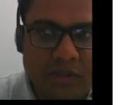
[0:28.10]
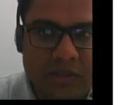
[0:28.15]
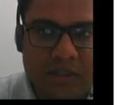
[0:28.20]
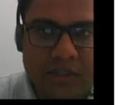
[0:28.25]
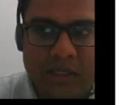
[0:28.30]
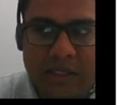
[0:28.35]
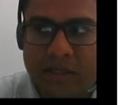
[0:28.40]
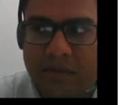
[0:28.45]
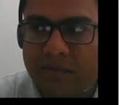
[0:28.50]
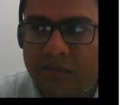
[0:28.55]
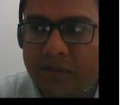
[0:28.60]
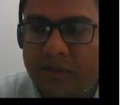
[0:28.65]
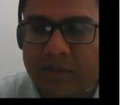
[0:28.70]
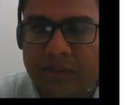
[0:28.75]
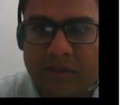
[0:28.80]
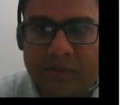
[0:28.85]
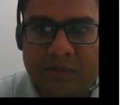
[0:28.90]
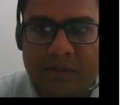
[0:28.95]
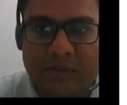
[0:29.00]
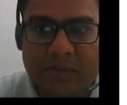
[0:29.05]
clarify
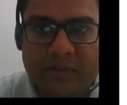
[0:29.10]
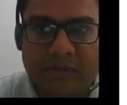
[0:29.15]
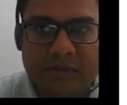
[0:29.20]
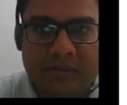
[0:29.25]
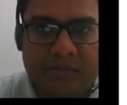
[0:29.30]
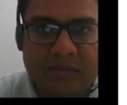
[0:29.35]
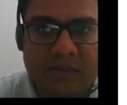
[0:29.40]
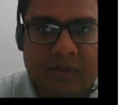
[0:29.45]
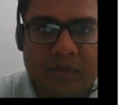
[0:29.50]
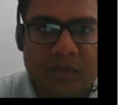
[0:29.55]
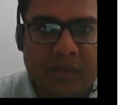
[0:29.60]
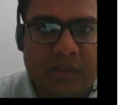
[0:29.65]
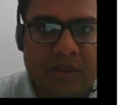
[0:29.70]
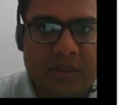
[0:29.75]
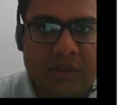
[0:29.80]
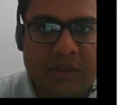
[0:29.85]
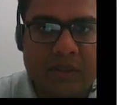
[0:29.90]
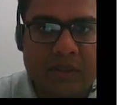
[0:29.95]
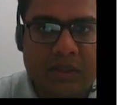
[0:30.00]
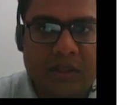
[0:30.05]
them in the
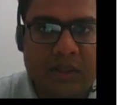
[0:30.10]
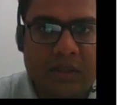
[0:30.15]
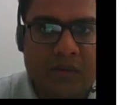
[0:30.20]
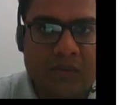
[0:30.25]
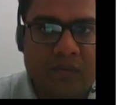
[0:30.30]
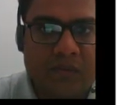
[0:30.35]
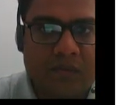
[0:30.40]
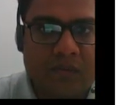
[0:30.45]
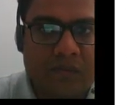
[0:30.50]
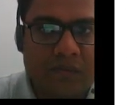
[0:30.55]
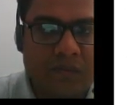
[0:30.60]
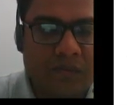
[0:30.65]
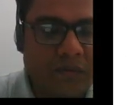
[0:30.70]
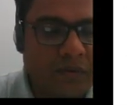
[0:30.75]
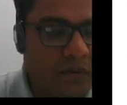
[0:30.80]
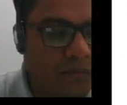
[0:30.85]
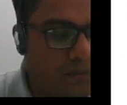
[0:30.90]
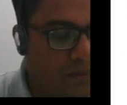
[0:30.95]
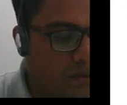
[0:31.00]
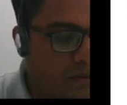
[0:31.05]
subsequent
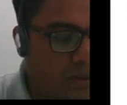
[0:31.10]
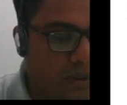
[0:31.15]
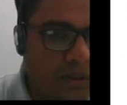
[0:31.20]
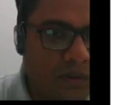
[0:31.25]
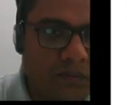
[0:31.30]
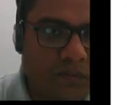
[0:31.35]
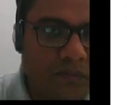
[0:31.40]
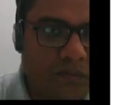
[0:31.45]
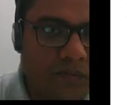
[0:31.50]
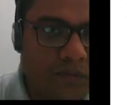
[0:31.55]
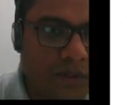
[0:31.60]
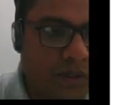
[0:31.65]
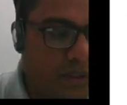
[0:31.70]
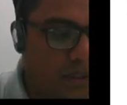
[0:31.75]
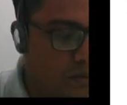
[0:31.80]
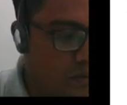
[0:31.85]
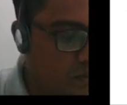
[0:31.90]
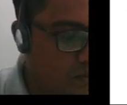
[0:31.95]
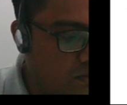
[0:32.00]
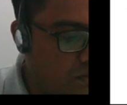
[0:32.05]
vi-
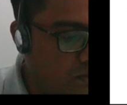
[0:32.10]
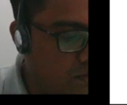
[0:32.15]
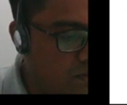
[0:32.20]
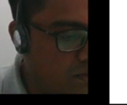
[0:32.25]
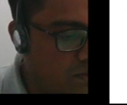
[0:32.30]
videos.